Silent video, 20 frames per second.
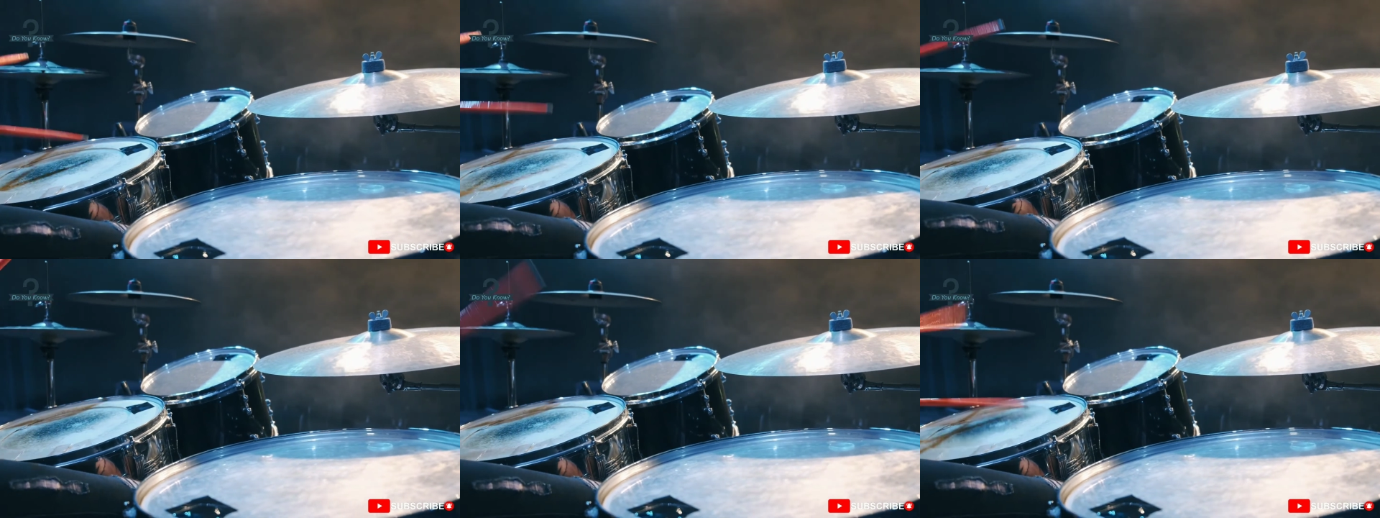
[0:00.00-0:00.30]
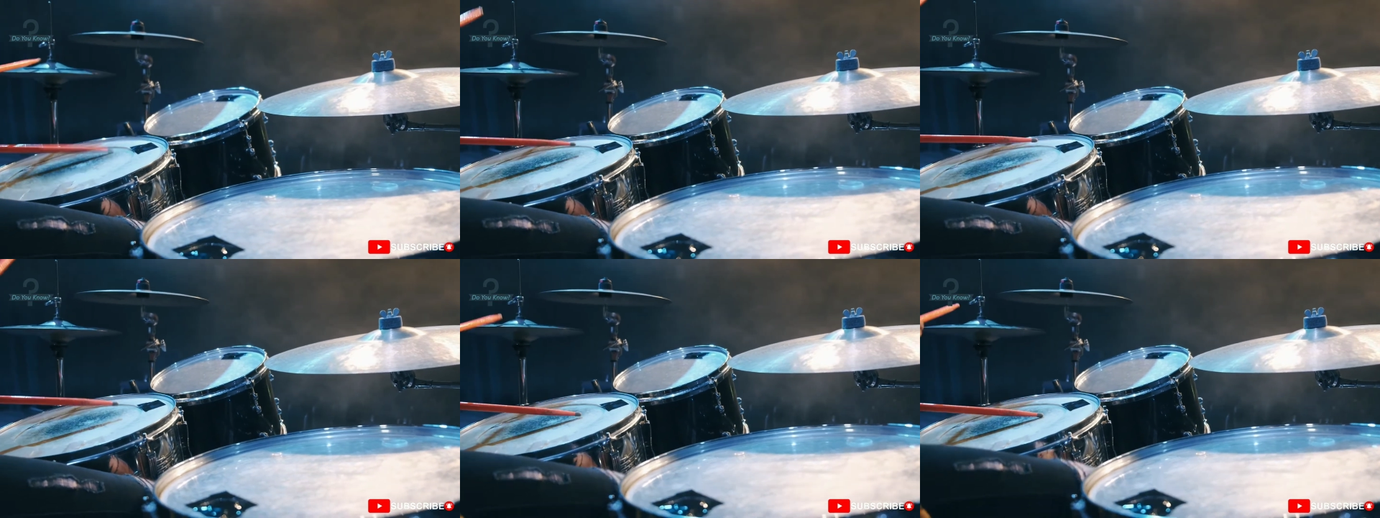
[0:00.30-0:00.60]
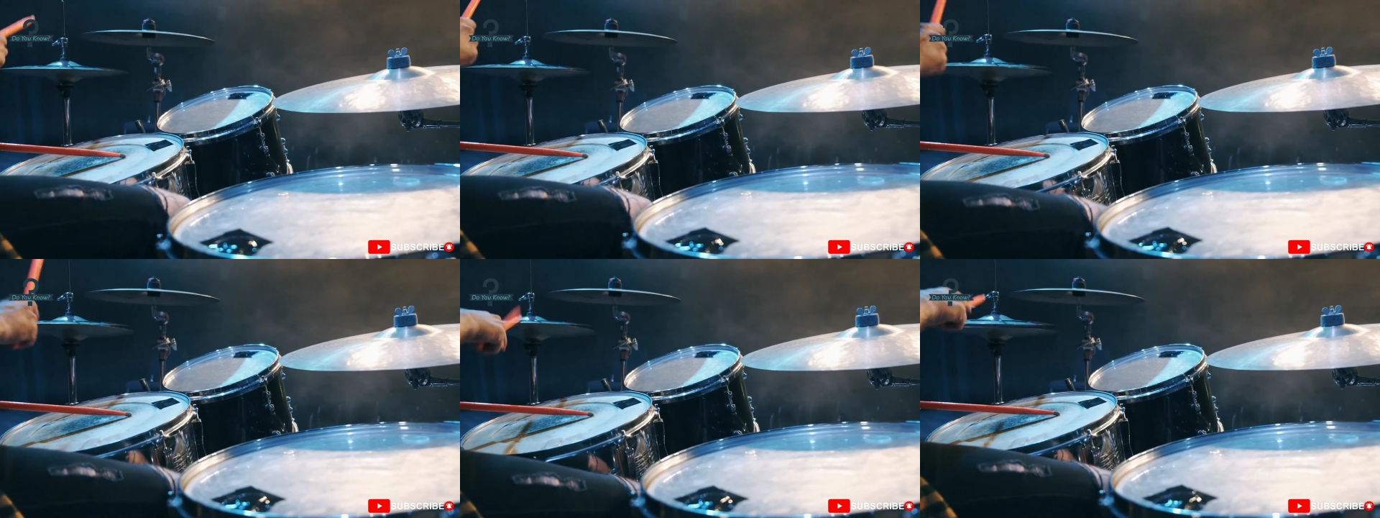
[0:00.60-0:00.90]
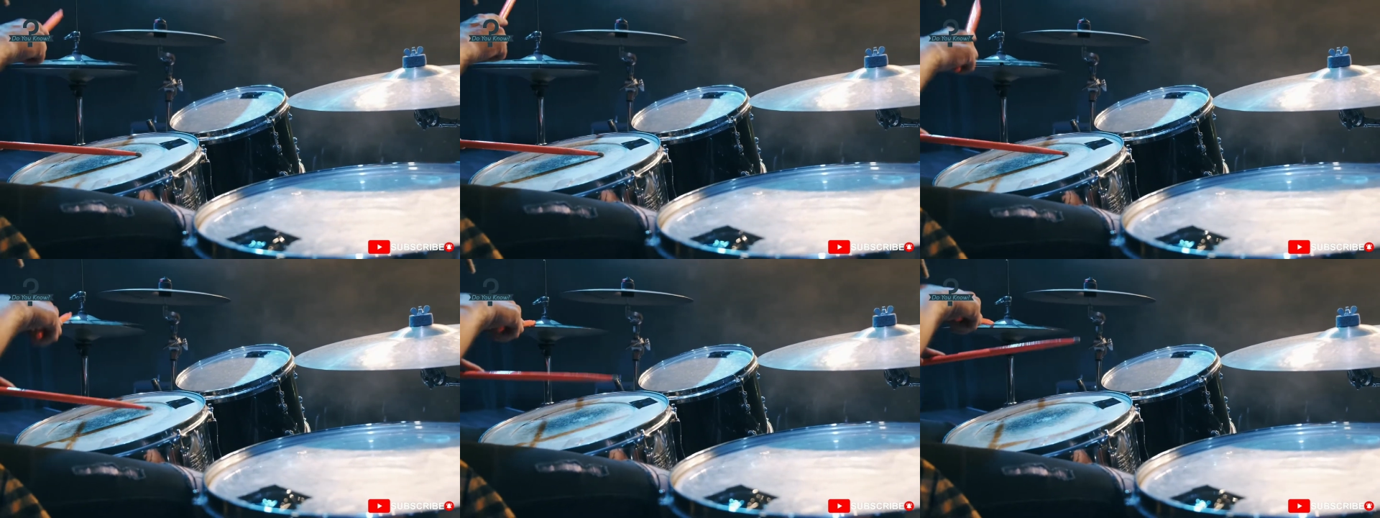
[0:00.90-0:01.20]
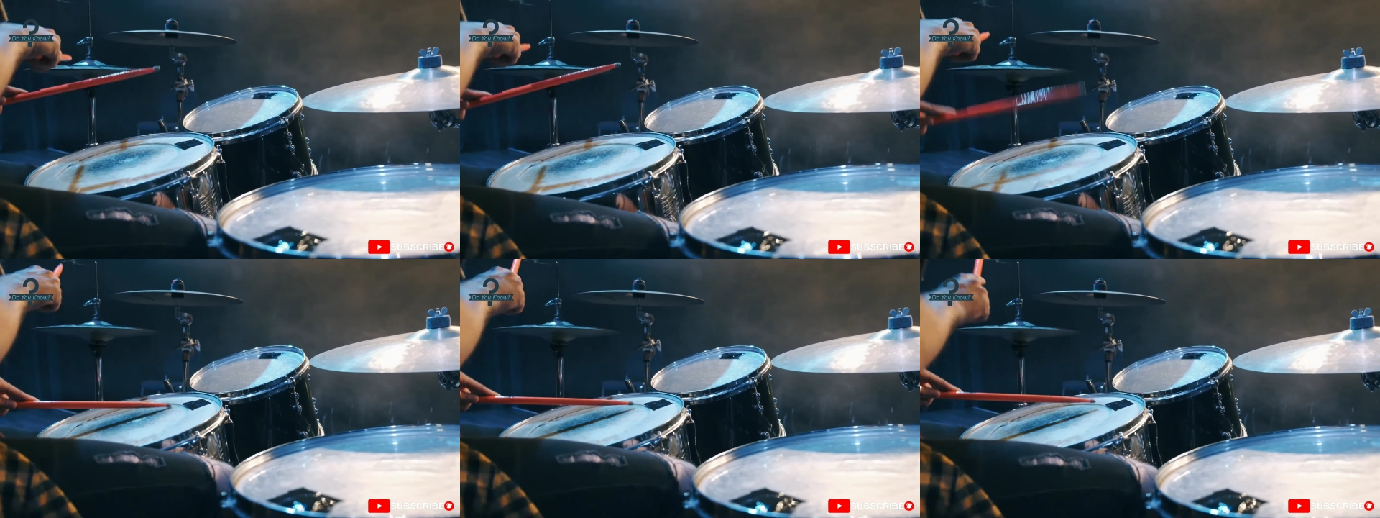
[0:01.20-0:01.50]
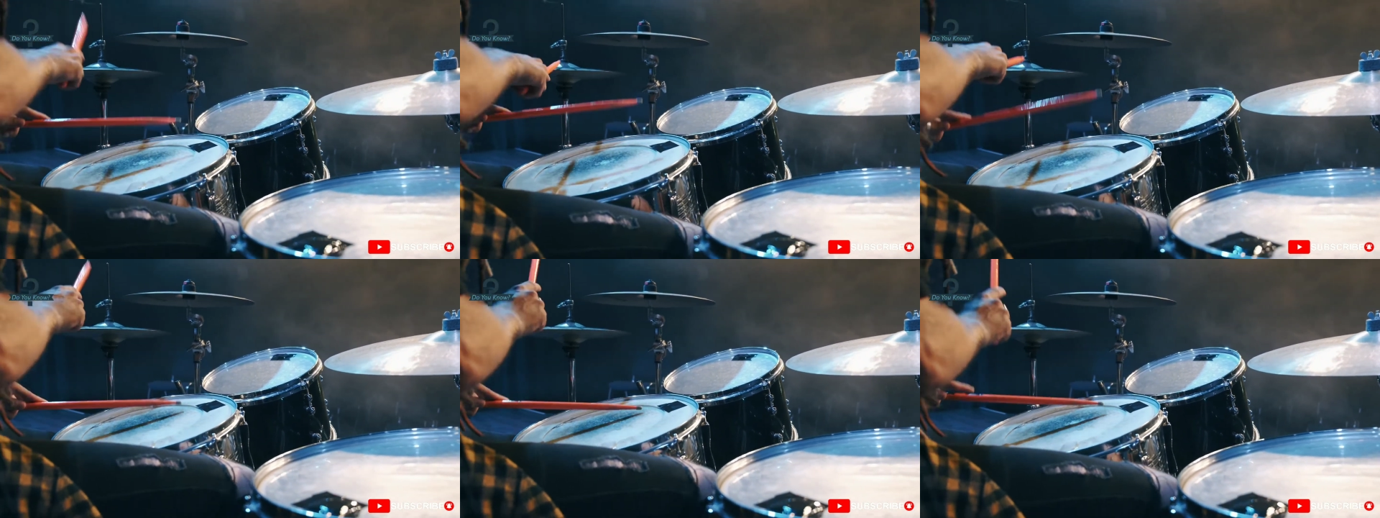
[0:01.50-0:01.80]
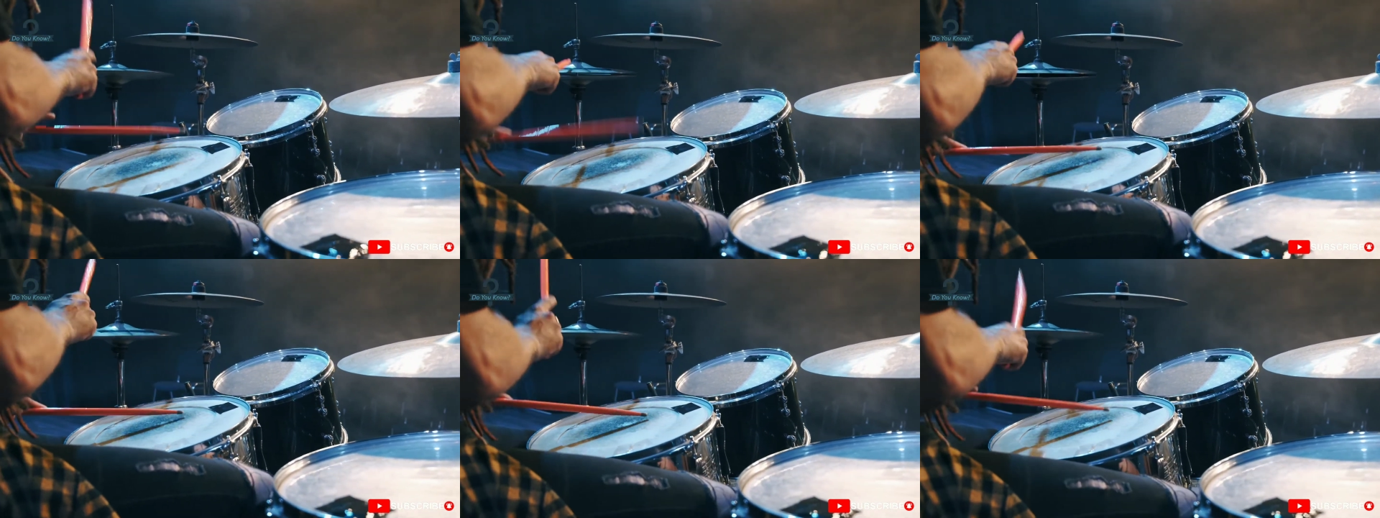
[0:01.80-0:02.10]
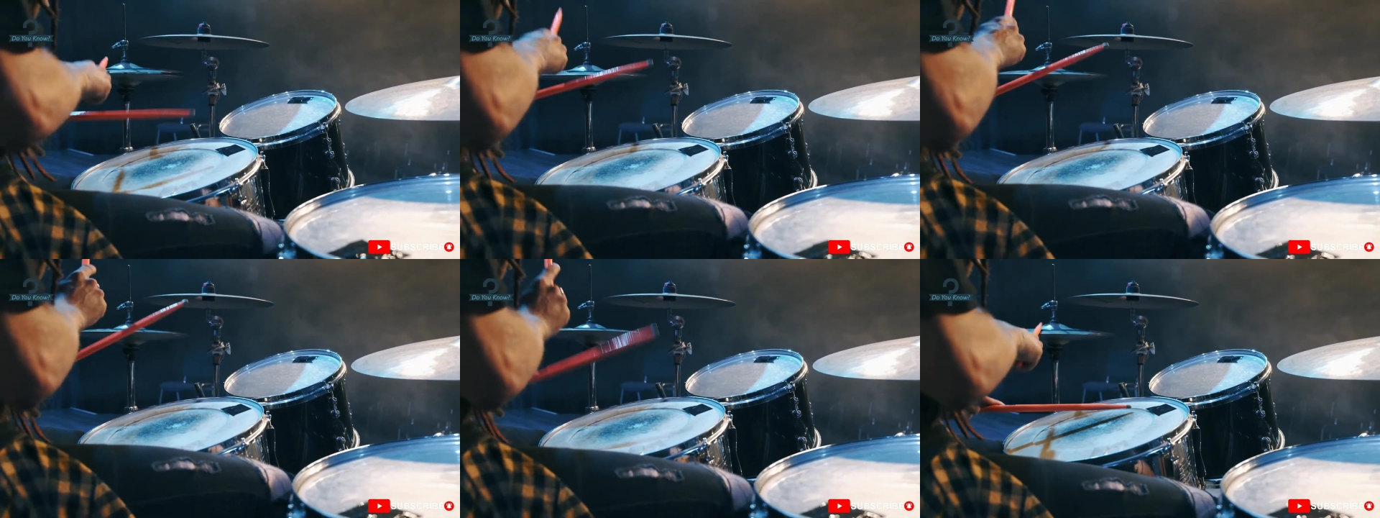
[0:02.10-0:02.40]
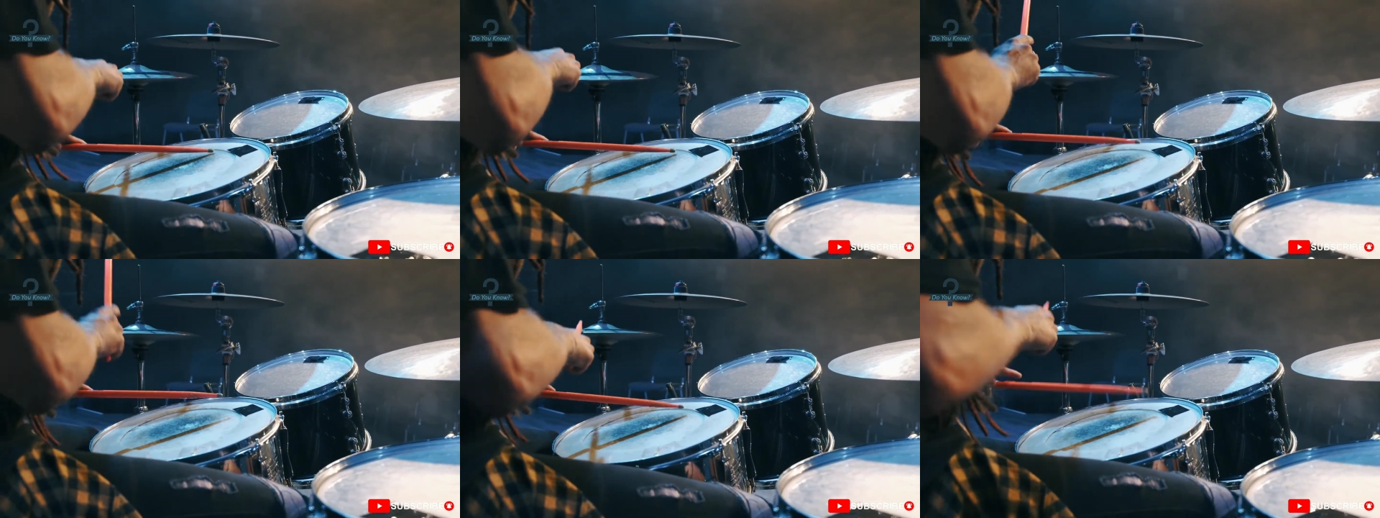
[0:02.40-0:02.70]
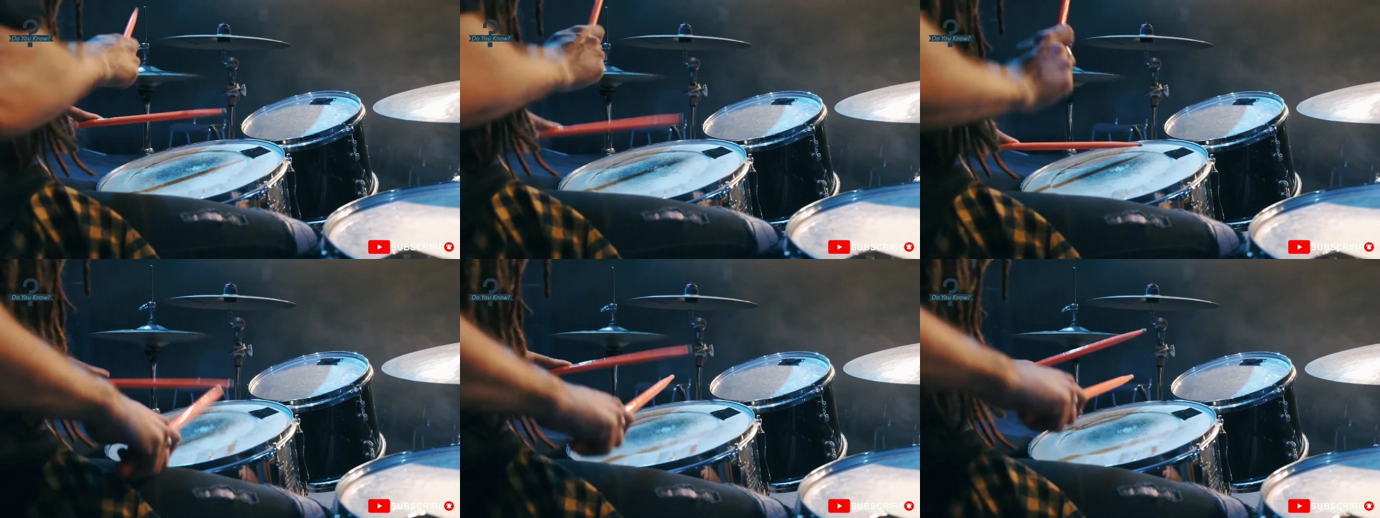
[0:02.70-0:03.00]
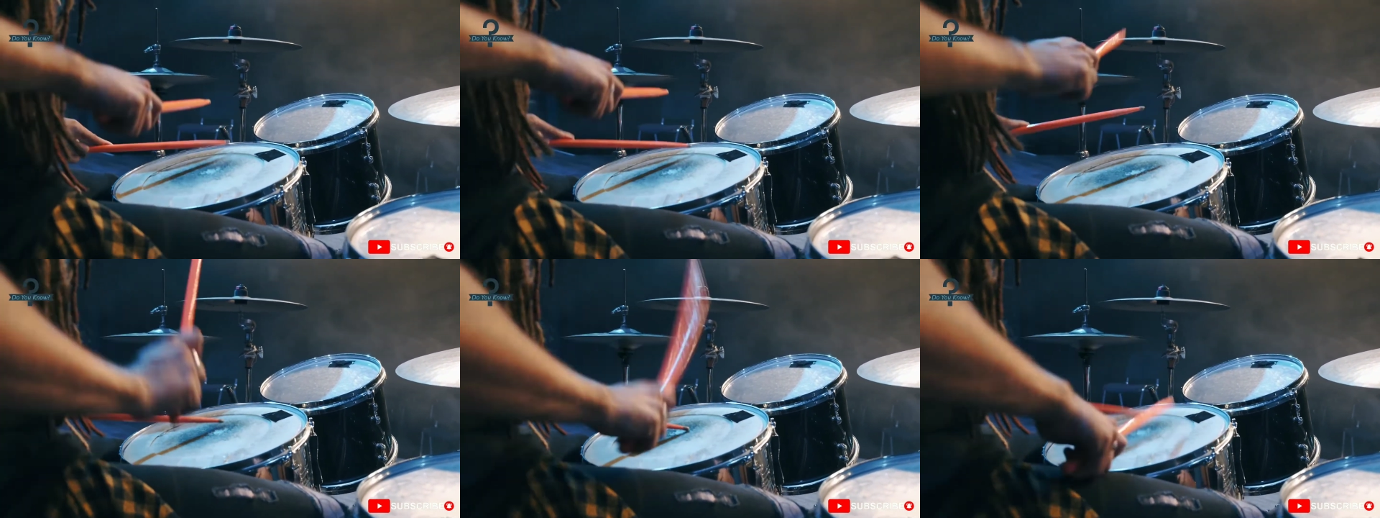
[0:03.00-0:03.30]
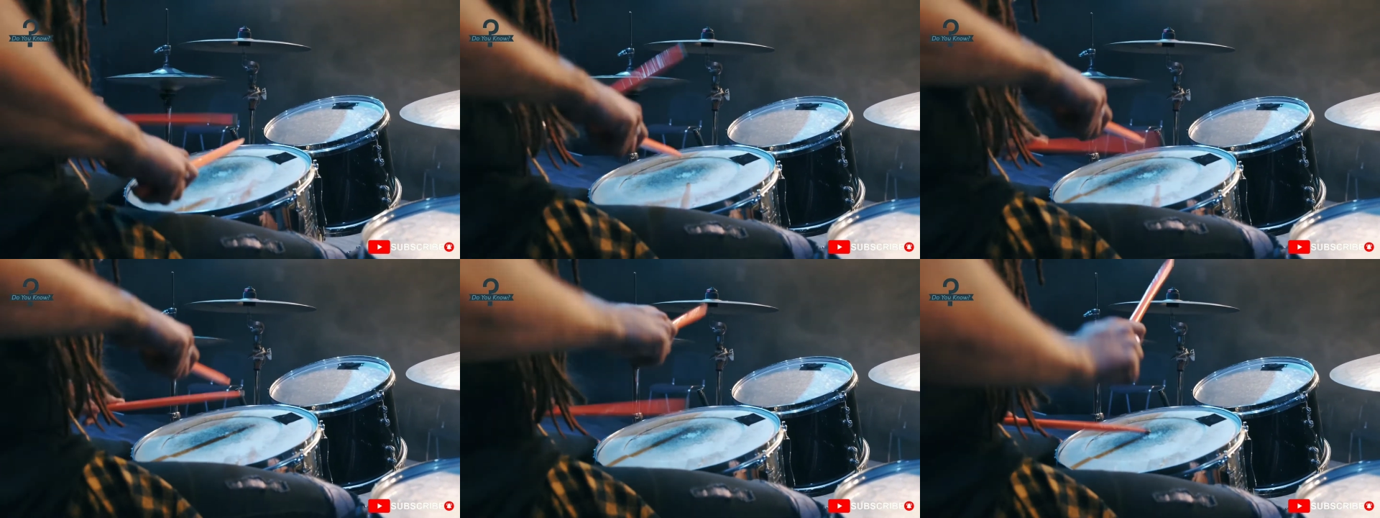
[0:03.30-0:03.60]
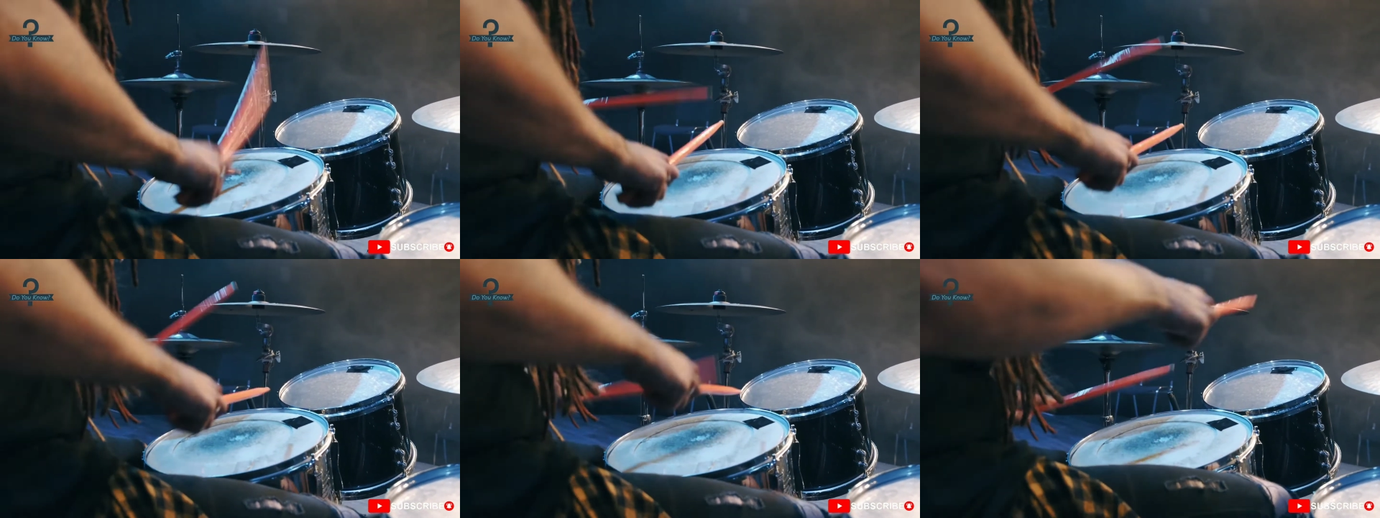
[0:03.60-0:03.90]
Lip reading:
(no speaker visible)